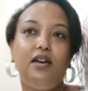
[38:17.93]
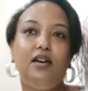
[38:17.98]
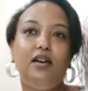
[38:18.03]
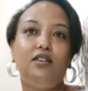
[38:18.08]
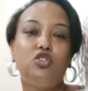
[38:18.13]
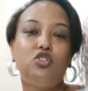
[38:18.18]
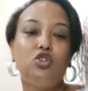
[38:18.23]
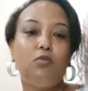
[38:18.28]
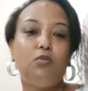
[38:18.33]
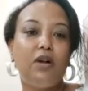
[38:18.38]

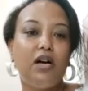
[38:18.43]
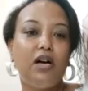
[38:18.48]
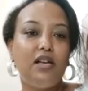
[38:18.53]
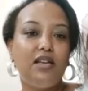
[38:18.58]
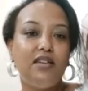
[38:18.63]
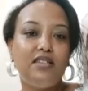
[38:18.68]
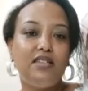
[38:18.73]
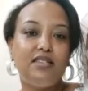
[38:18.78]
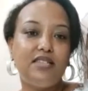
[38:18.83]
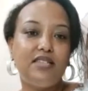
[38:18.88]

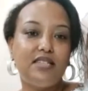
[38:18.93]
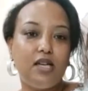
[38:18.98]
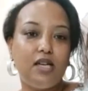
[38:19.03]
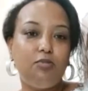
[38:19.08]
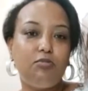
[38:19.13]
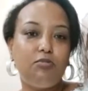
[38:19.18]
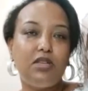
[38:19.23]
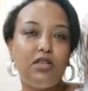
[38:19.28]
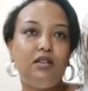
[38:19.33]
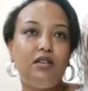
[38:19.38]
Somalis, the
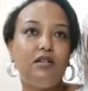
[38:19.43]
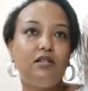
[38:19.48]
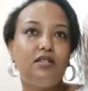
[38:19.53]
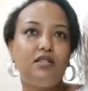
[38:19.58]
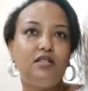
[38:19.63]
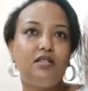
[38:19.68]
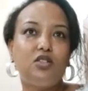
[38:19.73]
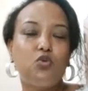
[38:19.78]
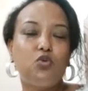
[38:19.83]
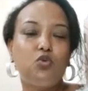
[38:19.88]
same thing.
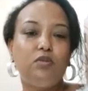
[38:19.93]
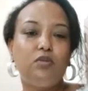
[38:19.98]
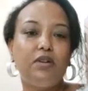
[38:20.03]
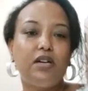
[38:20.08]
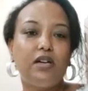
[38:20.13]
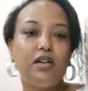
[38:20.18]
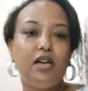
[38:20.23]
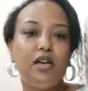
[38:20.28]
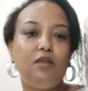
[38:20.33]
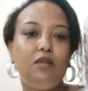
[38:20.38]
Six women
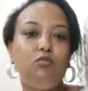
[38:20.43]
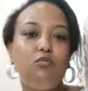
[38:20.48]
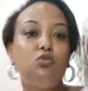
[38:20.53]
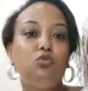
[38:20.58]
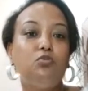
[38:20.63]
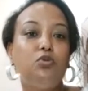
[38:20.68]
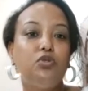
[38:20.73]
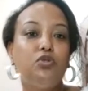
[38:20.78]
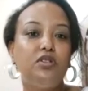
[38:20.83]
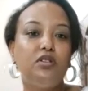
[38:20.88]
came.
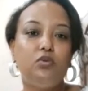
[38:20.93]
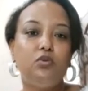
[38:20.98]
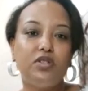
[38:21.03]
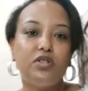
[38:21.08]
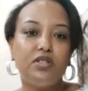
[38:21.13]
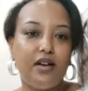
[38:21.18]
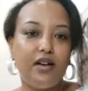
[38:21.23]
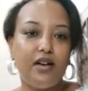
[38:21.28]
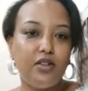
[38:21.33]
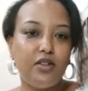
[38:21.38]
Djibouti was
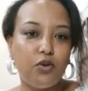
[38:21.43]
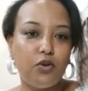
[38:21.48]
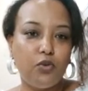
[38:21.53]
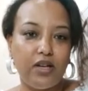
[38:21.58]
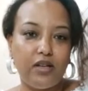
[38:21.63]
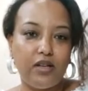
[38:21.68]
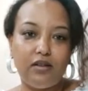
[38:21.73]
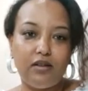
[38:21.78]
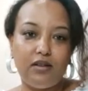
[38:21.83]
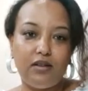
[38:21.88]
the other one
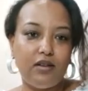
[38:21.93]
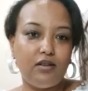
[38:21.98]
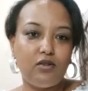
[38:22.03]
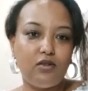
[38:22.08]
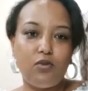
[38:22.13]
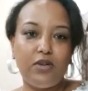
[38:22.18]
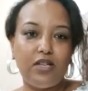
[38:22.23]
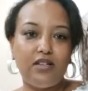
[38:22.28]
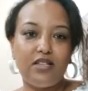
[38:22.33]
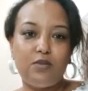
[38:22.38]
that
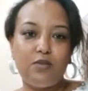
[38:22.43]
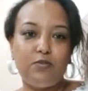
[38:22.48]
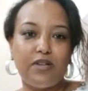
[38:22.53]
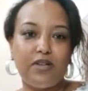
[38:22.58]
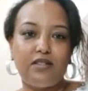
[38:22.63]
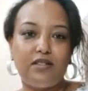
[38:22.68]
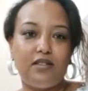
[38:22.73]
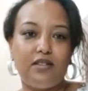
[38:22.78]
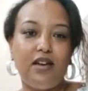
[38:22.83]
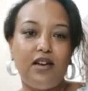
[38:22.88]
nobody
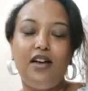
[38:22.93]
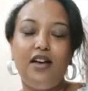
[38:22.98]
expected.